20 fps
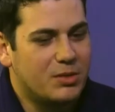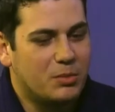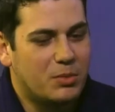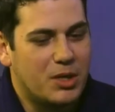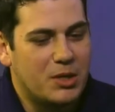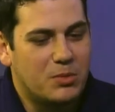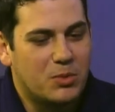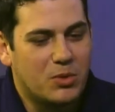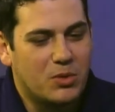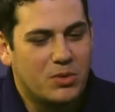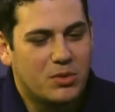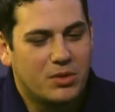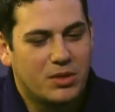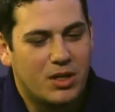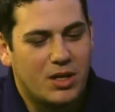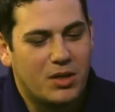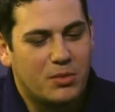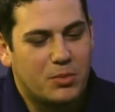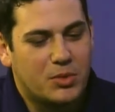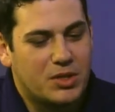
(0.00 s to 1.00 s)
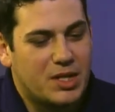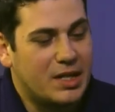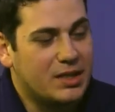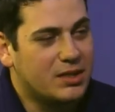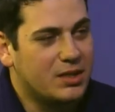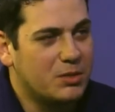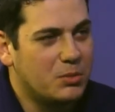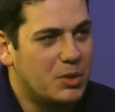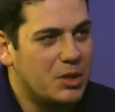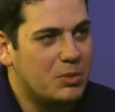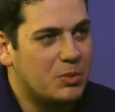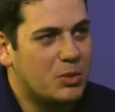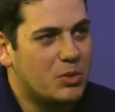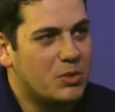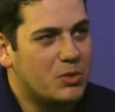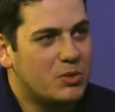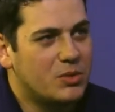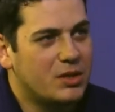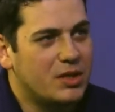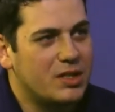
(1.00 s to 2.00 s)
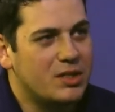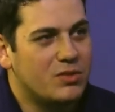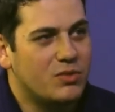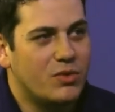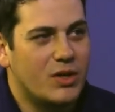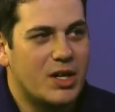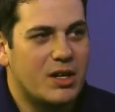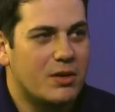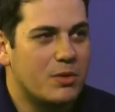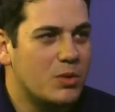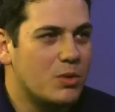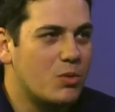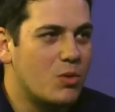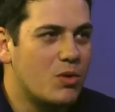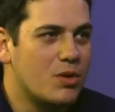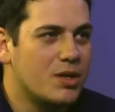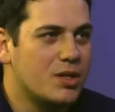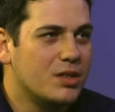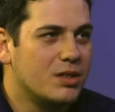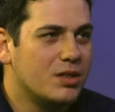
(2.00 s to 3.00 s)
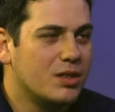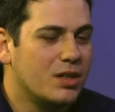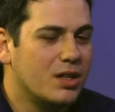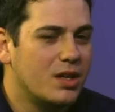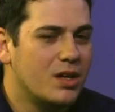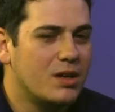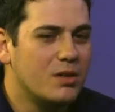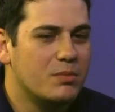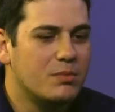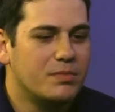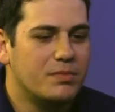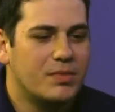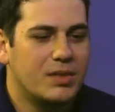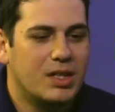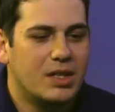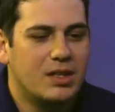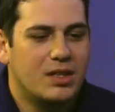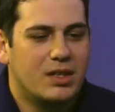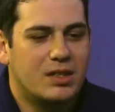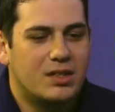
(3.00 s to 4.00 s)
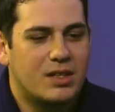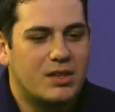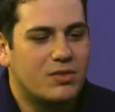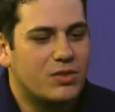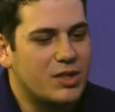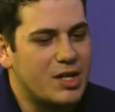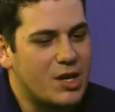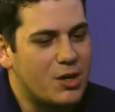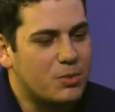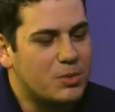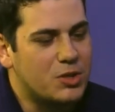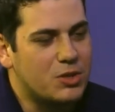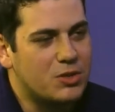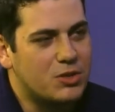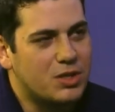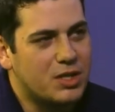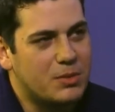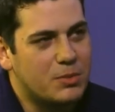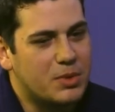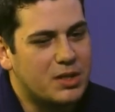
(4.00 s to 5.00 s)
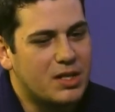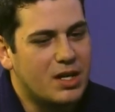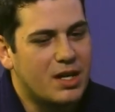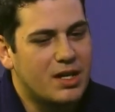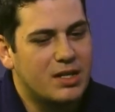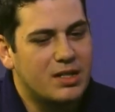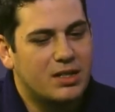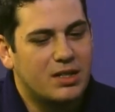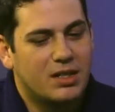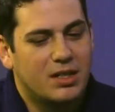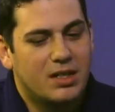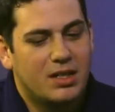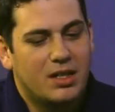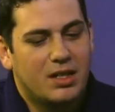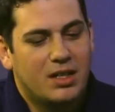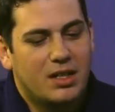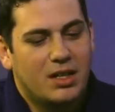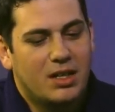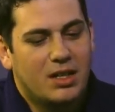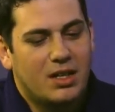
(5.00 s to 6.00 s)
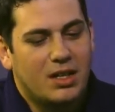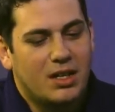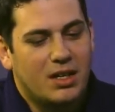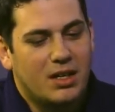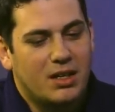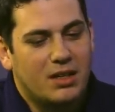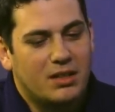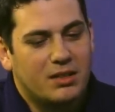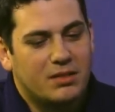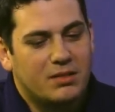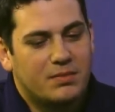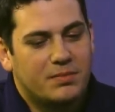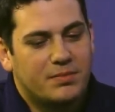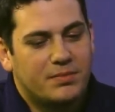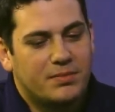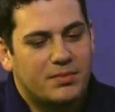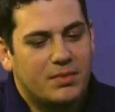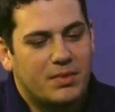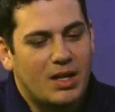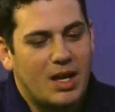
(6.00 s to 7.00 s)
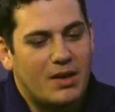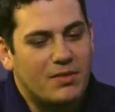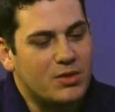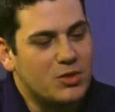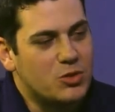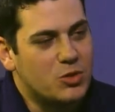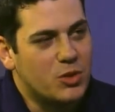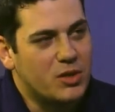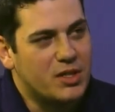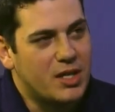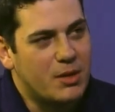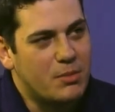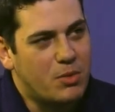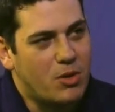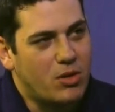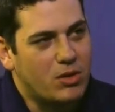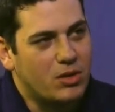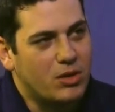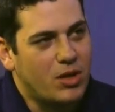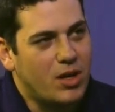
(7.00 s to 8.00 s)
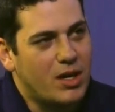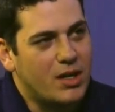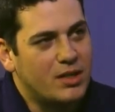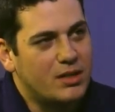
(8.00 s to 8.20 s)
people, uh, protecting people, it's very rewarding. Um, definitely helps you sleep at night. Uh, I've enjoyed that part a lot,